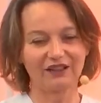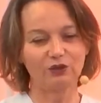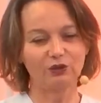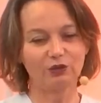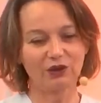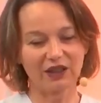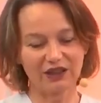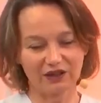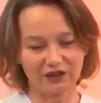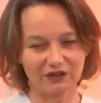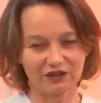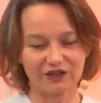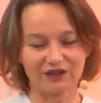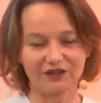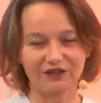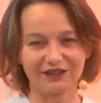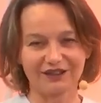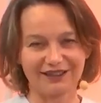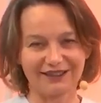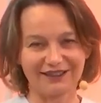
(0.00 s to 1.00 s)
you will not
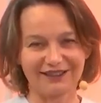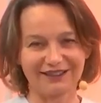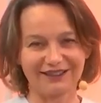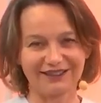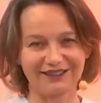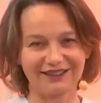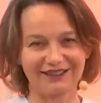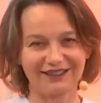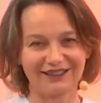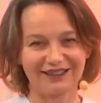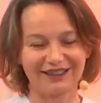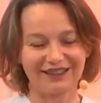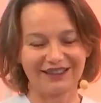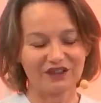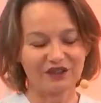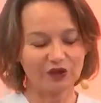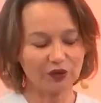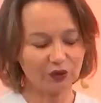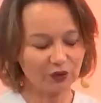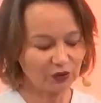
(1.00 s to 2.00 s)
succeed.
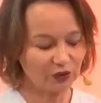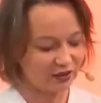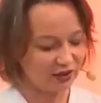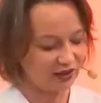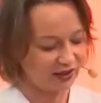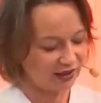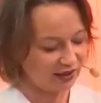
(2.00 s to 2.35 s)
So